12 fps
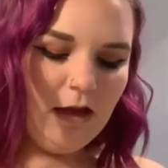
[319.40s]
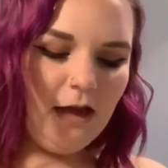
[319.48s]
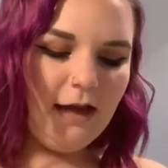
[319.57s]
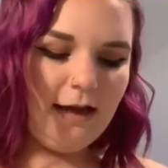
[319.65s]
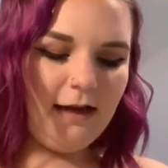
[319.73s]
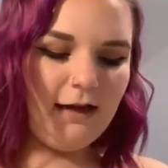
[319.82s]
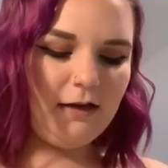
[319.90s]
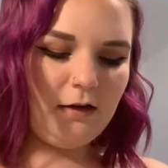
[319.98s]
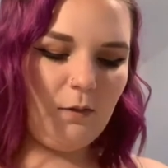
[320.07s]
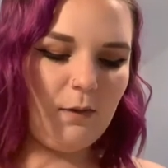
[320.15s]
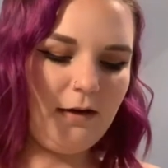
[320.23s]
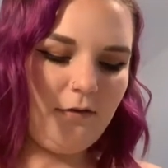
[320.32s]
And
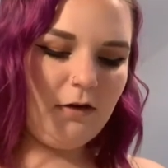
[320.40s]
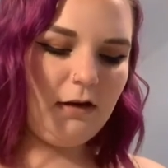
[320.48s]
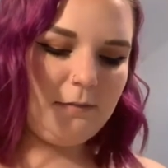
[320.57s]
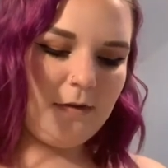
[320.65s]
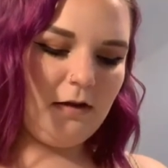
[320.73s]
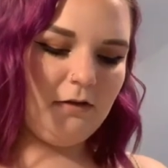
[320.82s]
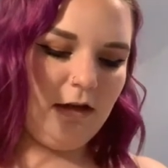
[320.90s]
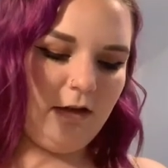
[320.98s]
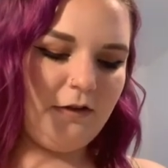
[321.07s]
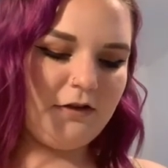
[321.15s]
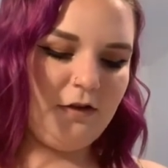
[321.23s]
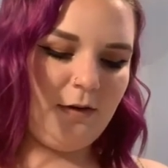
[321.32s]
whatever the amount of color
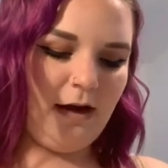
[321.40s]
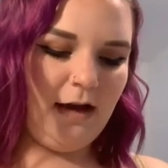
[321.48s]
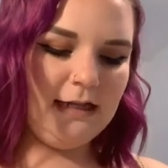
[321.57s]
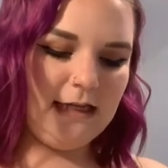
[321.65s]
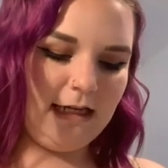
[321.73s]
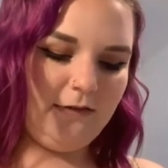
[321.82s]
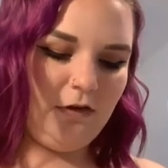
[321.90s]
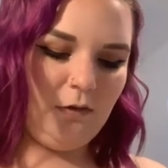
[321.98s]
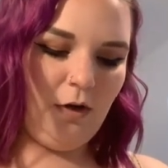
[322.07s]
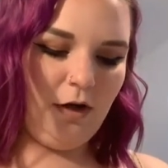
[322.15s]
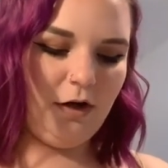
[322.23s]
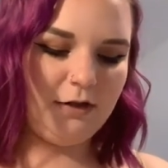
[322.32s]
that you add, like if you
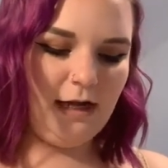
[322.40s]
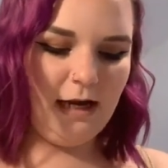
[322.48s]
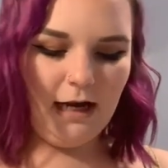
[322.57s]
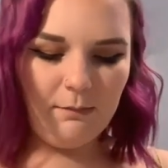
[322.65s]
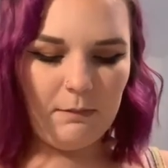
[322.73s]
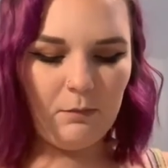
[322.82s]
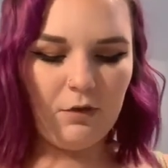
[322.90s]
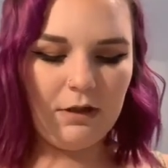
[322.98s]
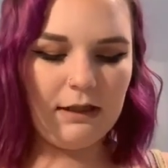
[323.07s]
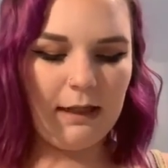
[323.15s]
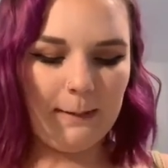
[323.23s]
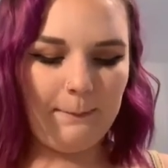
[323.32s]
want your tie-dye to be more
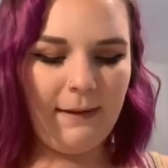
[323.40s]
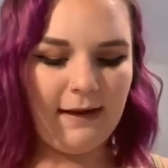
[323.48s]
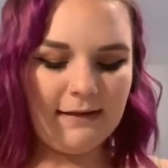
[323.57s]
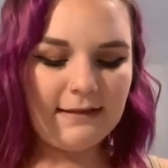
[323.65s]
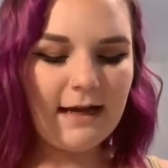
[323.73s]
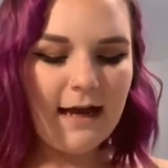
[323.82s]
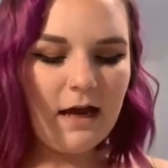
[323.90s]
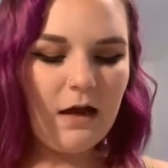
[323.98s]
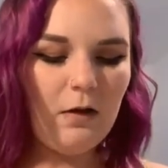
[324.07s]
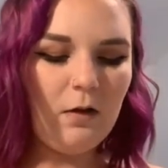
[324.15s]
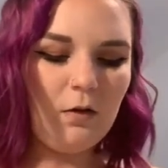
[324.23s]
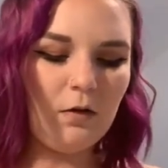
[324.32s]
like
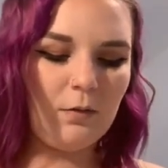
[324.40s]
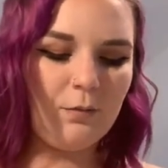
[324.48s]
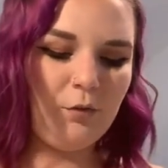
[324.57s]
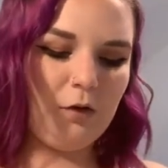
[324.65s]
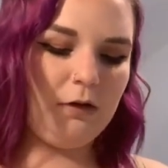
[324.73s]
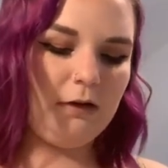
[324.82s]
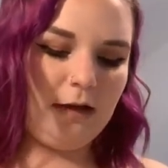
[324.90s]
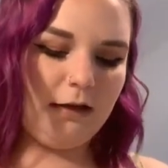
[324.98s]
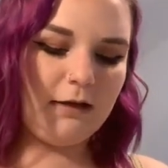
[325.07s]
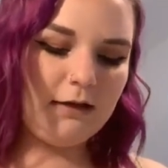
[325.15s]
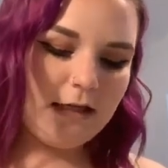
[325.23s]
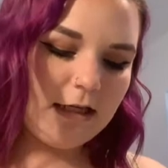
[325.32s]
pastel or more like
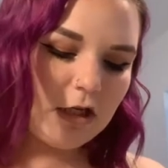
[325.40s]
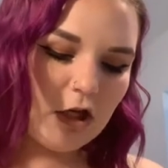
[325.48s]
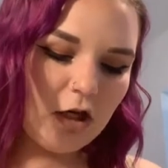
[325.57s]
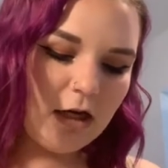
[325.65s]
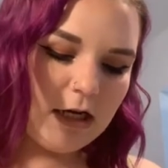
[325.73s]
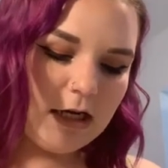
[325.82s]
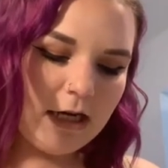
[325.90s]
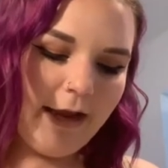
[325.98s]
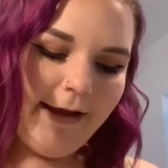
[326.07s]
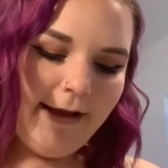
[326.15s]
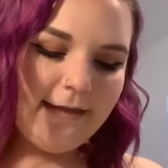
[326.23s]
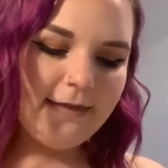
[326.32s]
neon,
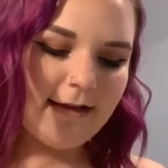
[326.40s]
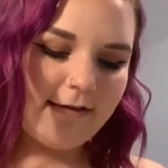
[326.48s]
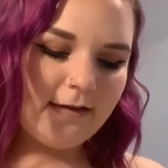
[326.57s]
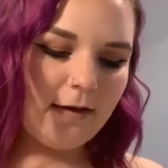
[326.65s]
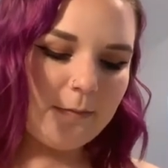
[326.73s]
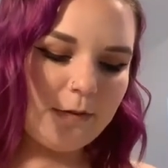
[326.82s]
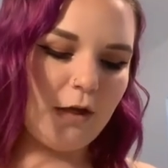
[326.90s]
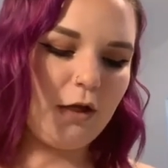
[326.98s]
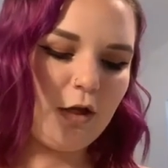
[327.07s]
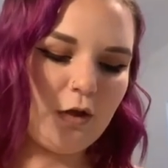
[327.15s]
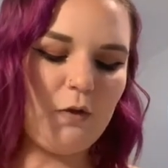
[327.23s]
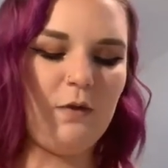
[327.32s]
that's up to
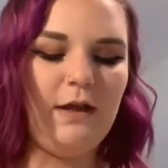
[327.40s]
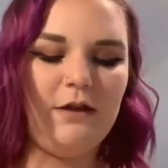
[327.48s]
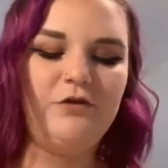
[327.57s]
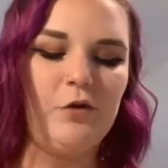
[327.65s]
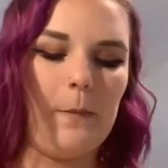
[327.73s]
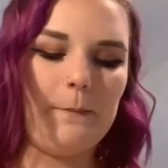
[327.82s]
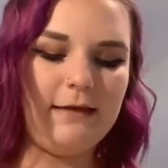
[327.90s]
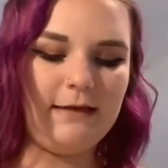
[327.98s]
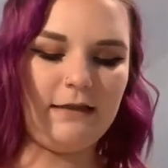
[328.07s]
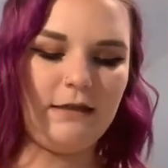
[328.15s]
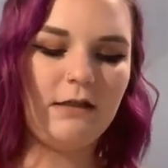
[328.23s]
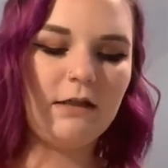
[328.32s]
you. That's your
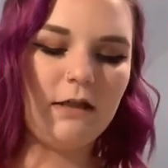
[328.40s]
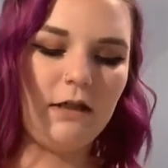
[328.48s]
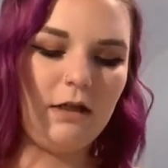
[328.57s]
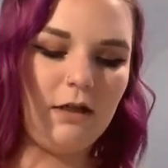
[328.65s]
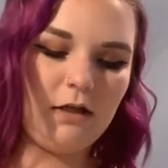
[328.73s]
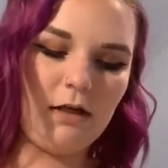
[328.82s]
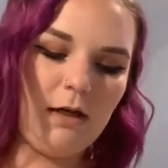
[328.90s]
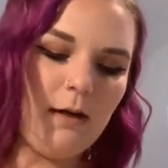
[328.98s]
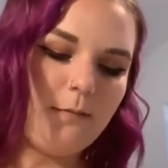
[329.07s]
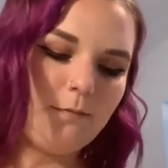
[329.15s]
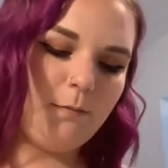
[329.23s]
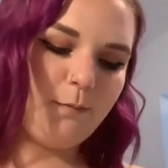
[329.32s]
business.
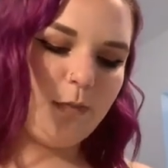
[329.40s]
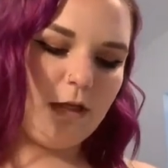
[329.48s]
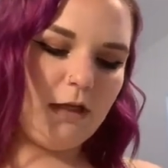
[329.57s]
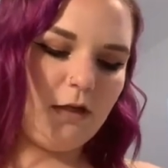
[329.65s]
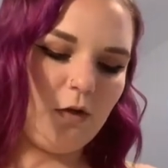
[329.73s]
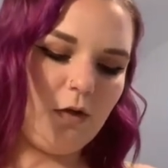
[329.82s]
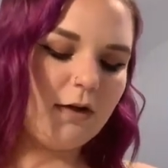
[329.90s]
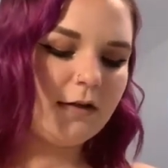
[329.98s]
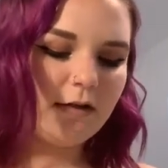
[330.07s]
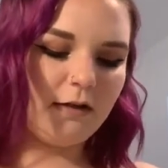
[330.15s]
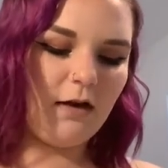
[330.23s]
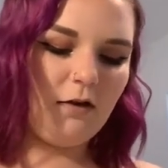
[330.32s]
Be
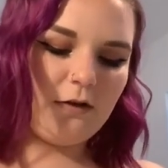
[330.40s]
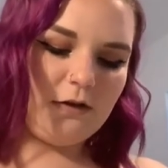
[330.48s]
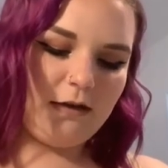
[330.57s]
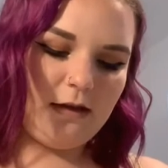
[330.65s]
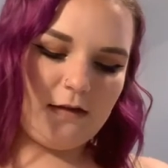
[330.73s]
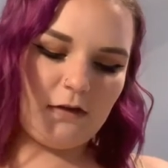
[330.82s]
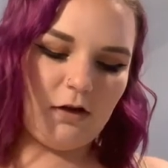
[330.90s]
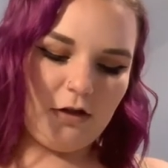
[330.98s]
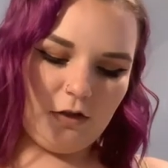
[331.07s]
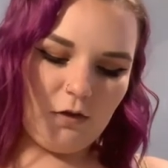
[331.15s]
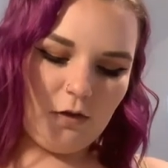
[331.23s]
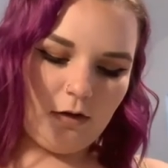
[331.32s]
yourself. These are
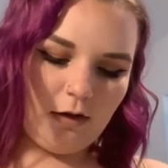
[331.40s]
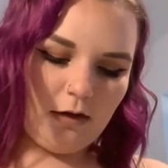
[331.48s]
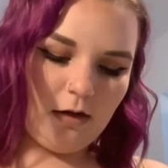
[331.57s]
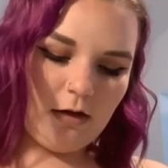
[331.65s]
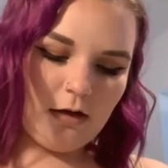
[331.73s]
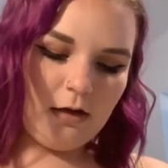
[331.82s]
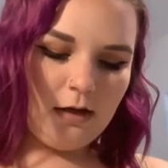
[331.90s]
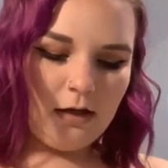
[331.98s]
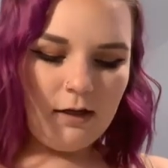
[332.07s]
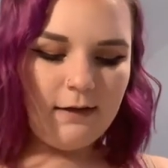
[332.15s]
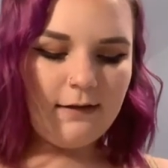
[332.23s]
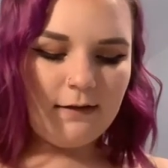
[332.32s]
your
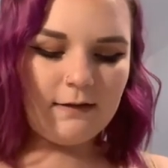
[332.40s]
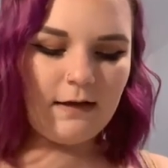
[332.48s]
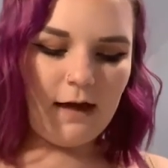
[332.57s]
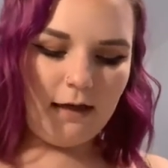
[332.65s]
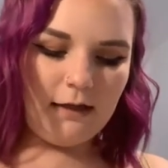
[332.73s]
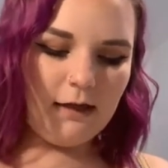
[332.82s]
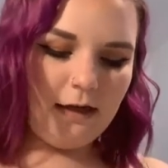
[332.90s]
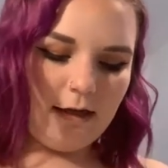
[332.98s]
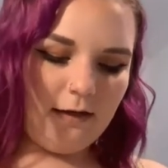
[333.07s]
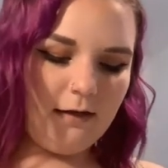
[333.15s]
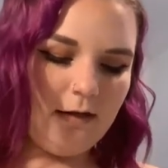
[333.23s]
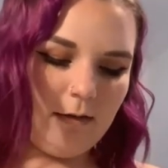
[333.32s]
tie-dye
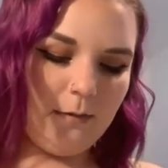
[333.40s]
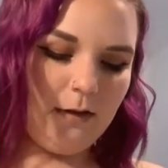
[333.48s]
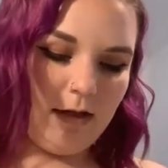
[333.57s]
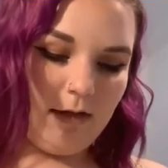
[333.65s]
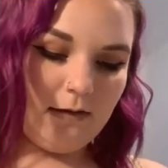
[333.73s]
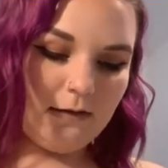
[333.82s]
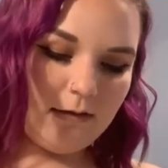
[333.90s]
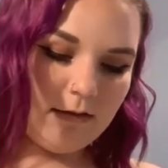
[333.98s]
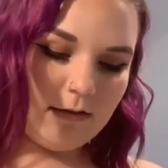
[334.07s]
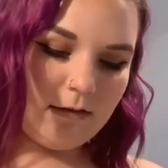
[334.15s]
cupcakes.